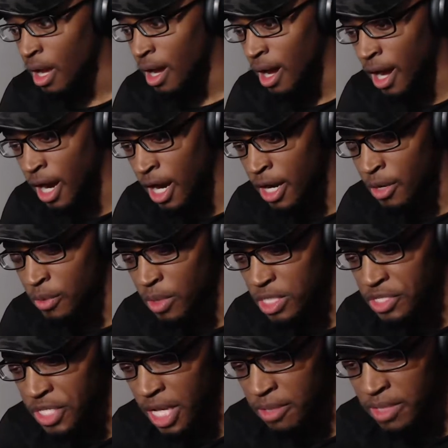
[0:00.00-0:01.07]
Alright,
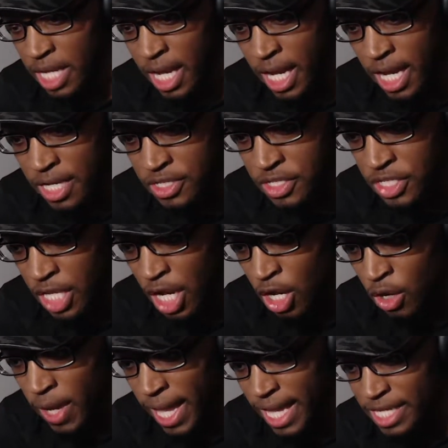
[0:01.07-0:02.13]
what's up guys?
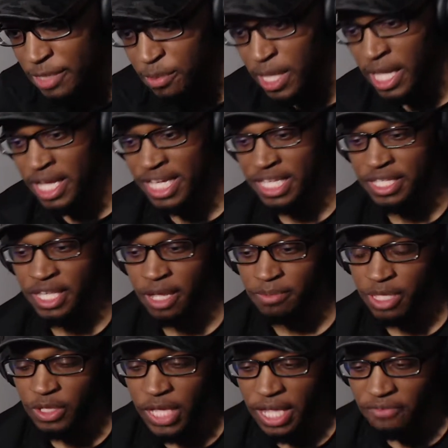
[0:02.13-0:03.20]
So, Xplug has
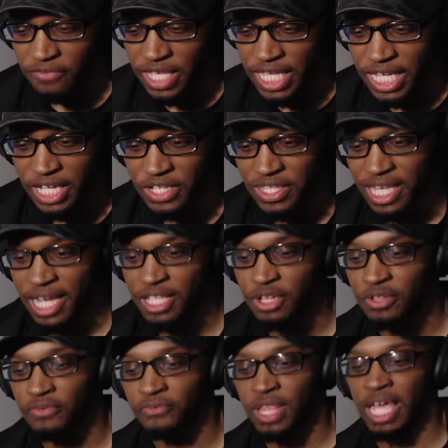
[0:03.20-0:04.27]
uploaded a video
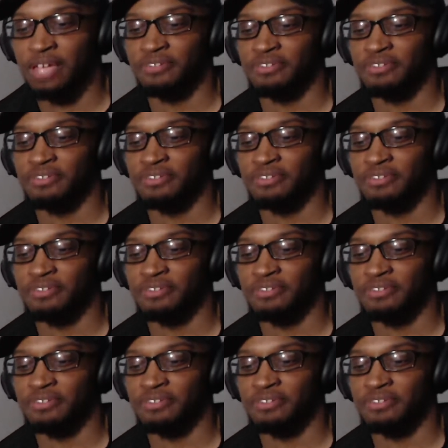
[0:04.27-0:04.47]
titled Flight